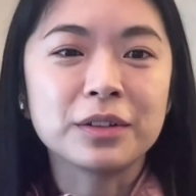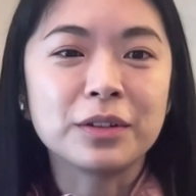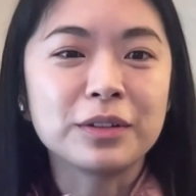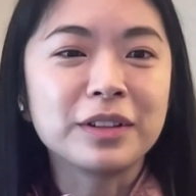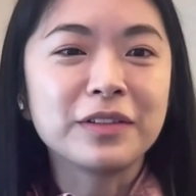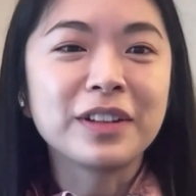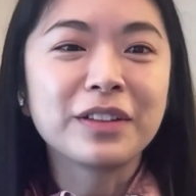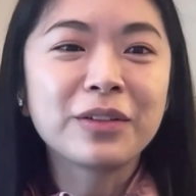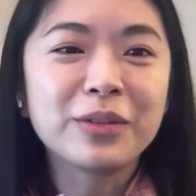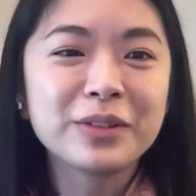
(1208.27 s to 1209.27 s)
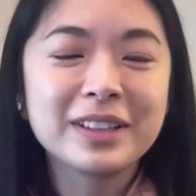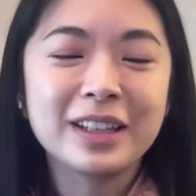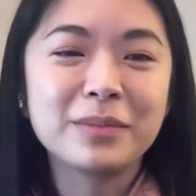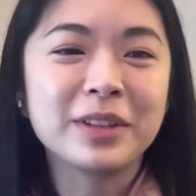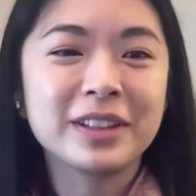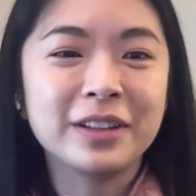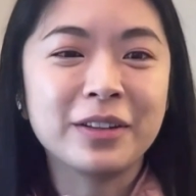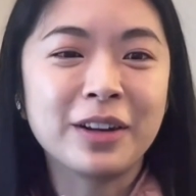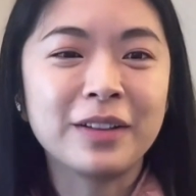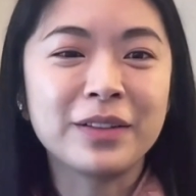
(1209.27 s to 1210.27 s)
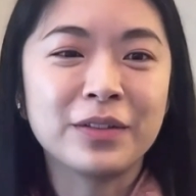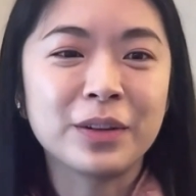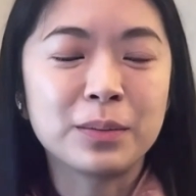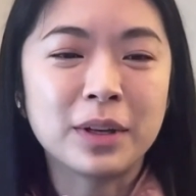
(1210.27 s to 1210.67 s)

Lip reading: all the different tools, like because they all have different